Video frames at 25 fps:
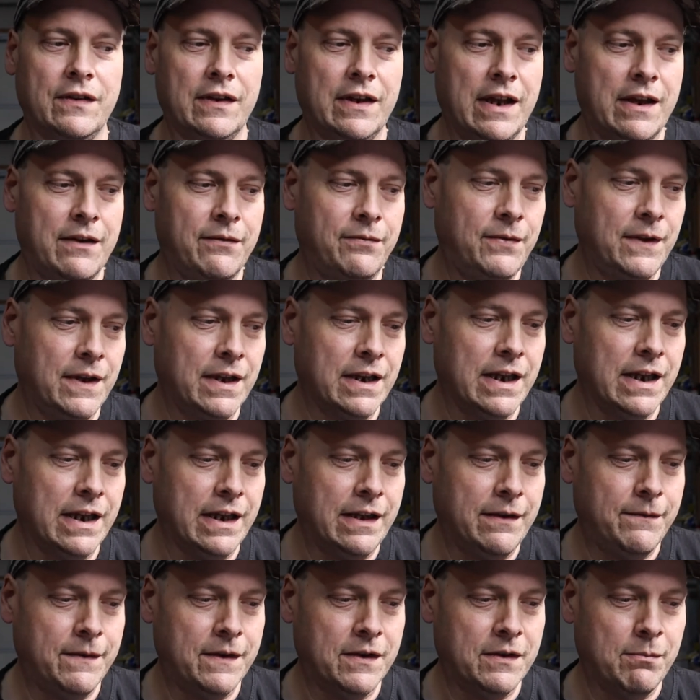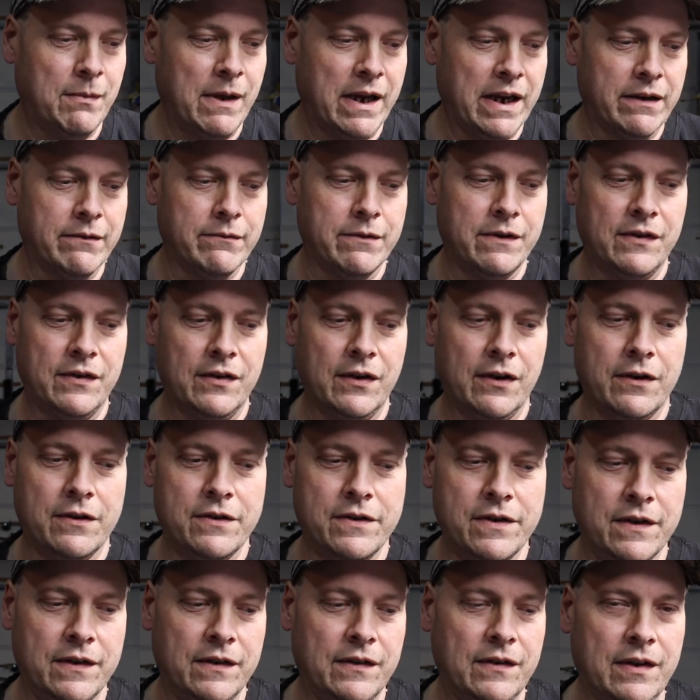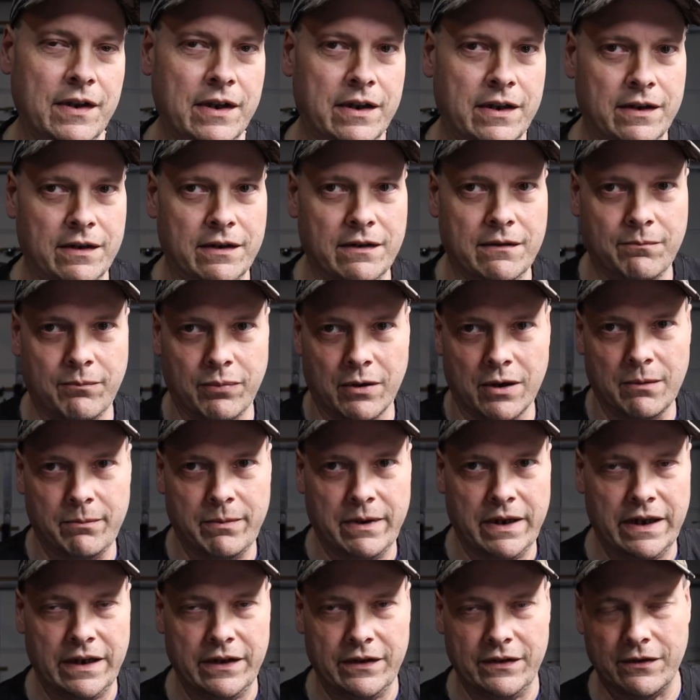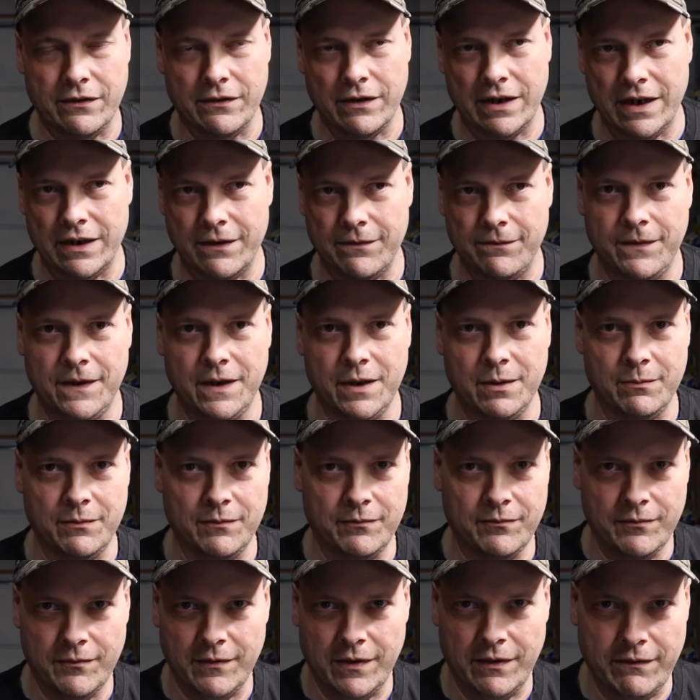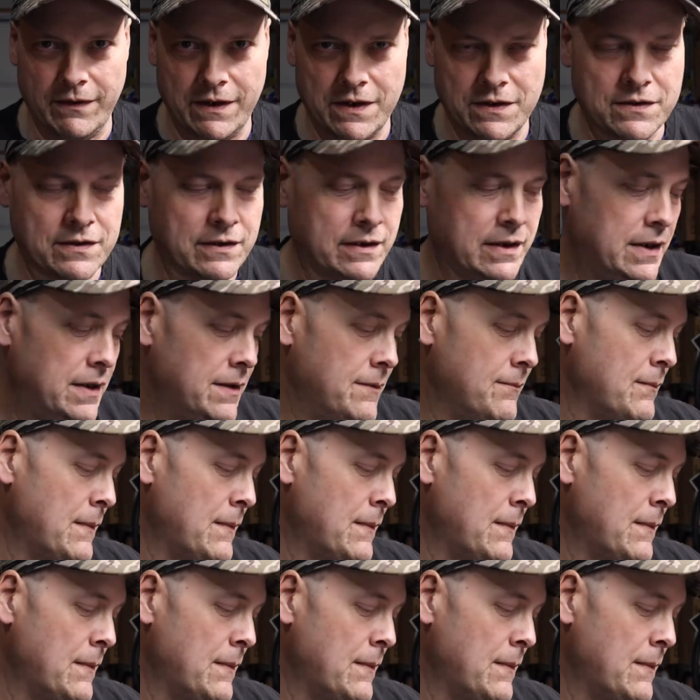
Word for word: and I feel like if it's making a resurgence, then it'll probably be easier to get the film eventually.